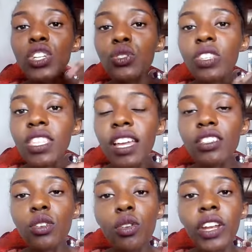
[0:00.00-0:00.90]
to
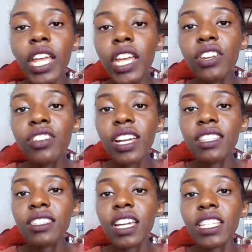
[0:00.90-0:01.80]
set on
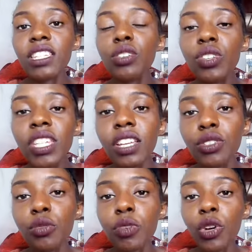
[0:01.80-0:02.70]
areas that you tend
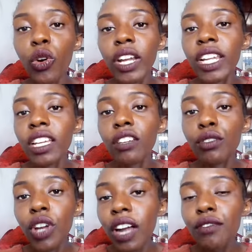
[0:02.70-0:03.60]
to be oily. If
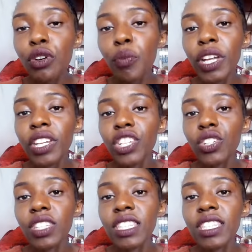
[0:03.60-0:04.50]
you have
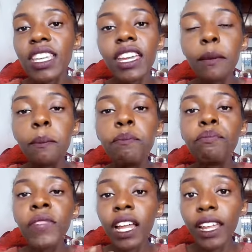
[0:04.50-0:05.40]
combination skin
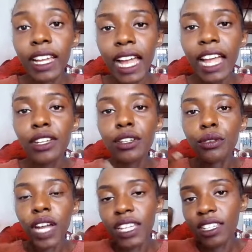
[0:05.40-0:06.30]
like I
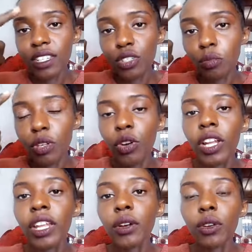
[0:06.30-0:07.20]
do, I tend to be
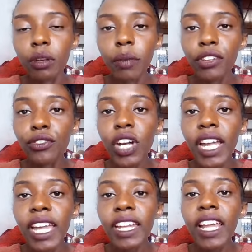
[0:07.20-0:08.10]
oily on my
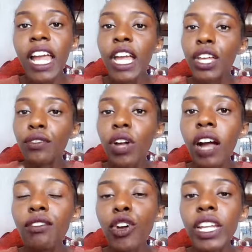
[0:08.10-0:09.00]
forehead. If you
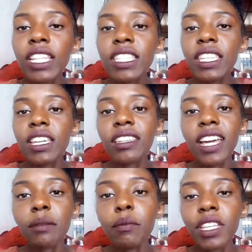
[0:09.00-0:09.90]
have oily skin,
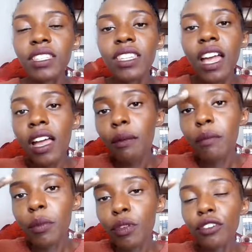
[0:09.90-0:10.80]
that means
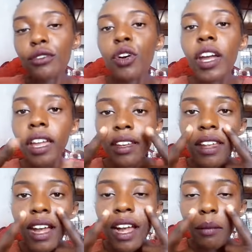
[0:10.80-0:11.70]
maybe your forehead,
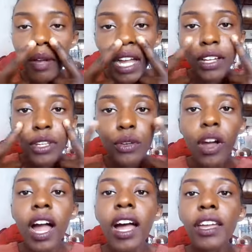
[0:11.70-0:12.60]
under your
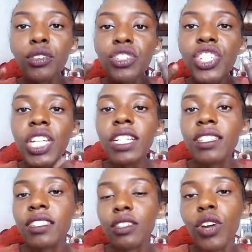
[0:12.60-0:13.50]
eye, your
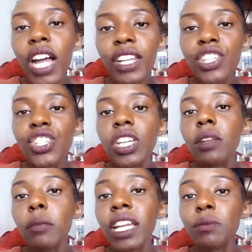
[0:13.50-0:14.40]
cheeks, your under chin
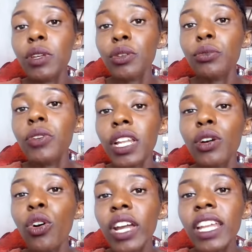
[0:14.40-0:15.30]
might be really
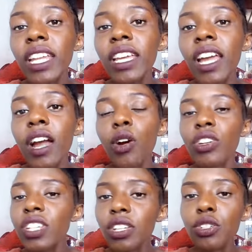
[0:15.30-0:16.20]
oily or
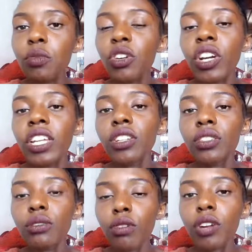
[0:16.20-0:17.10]
tend to be oily
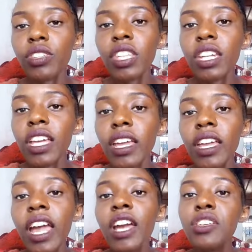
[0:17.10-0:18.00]
throughout the day.
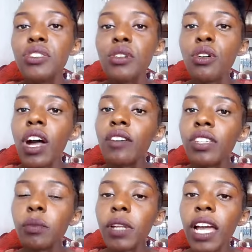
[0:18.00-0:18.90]
So after
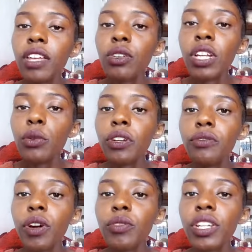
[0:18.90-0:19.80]
applying your liquid
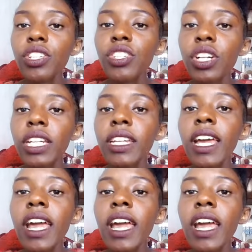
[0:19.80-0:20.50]
foundation,